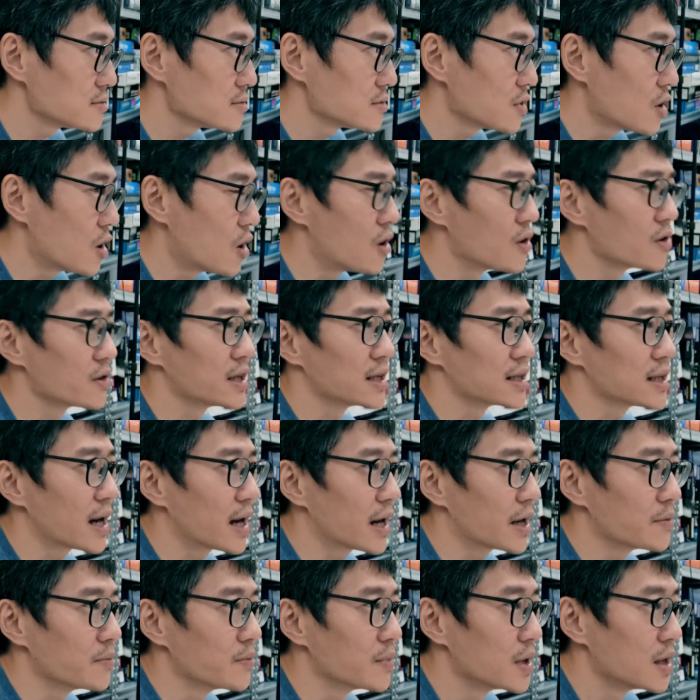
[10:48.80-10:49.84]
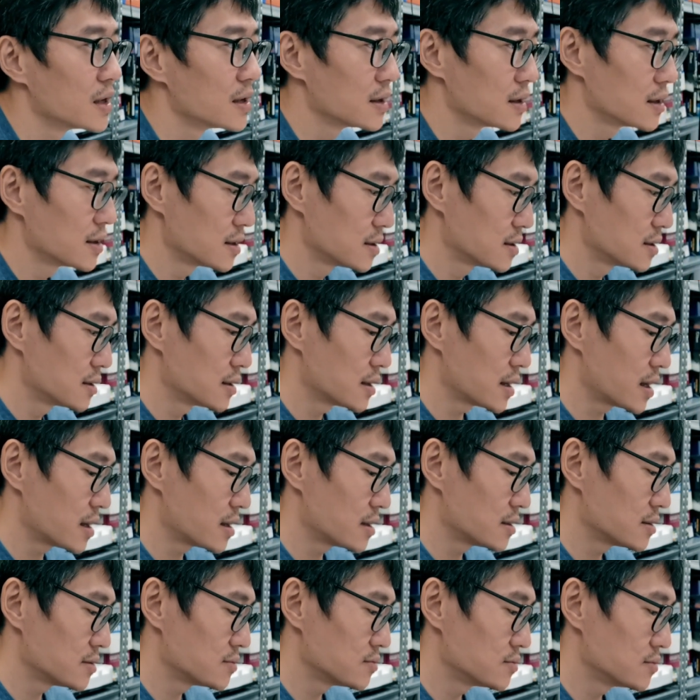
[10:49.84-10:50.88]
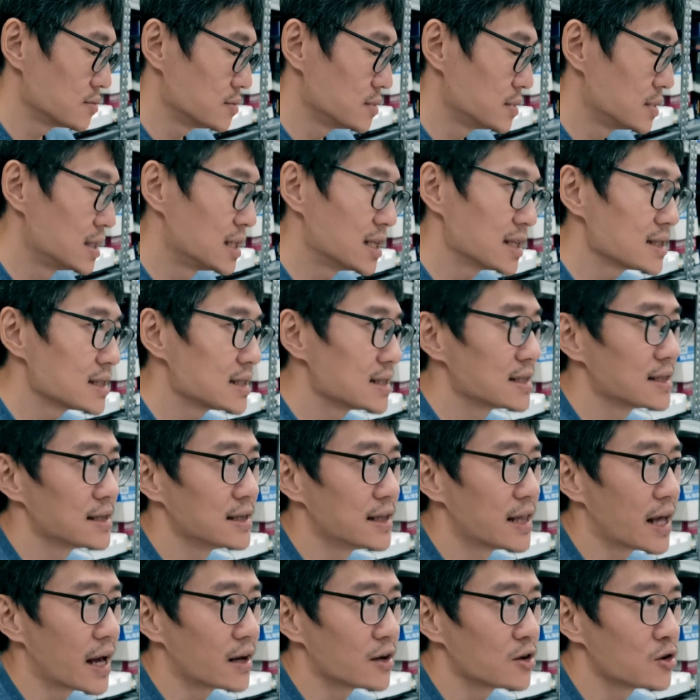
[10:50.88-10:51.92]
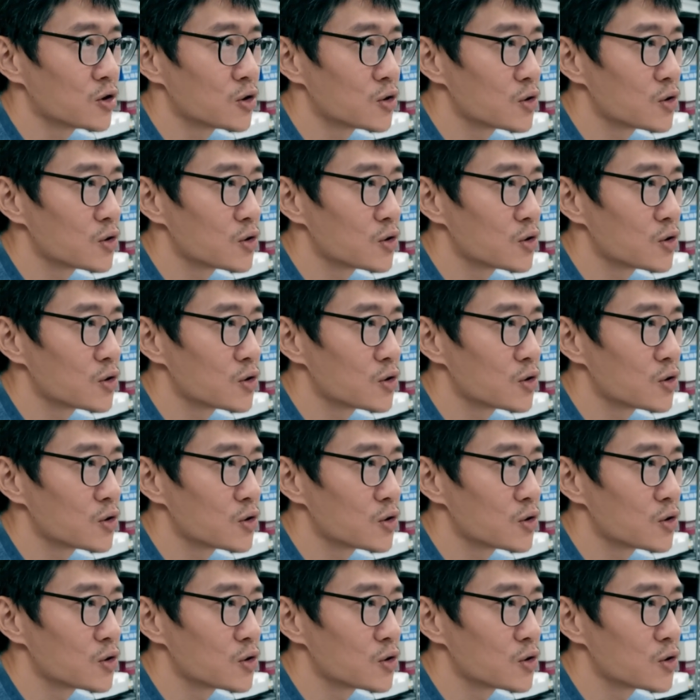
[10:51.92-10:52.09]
all the time? This then no